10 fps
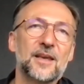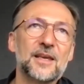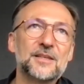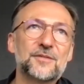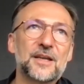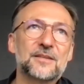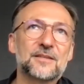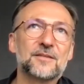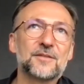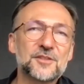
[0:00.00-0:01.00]
is that
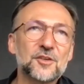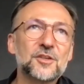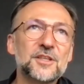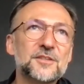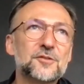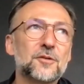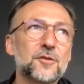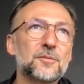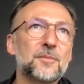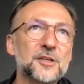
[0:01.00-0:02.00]
they certainly
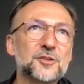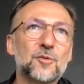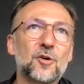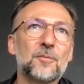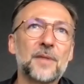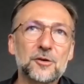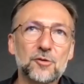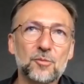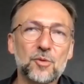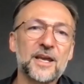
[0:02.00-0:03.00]
discovered much more
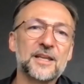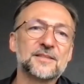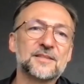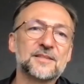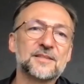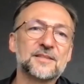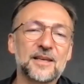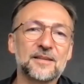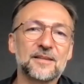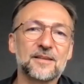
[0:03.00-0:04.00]
micro brands and
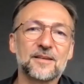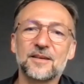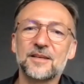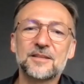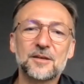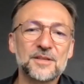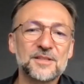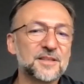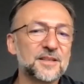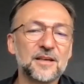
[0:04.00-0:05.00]

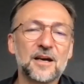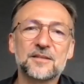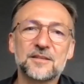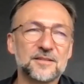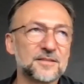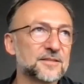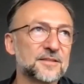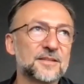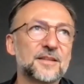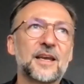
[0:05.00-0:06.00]
interesting
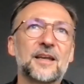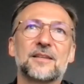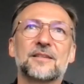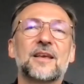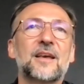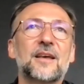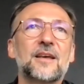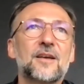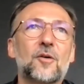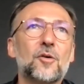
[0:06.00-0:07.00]
artisan and
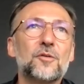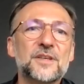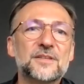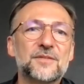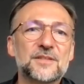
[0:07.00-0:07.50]
all this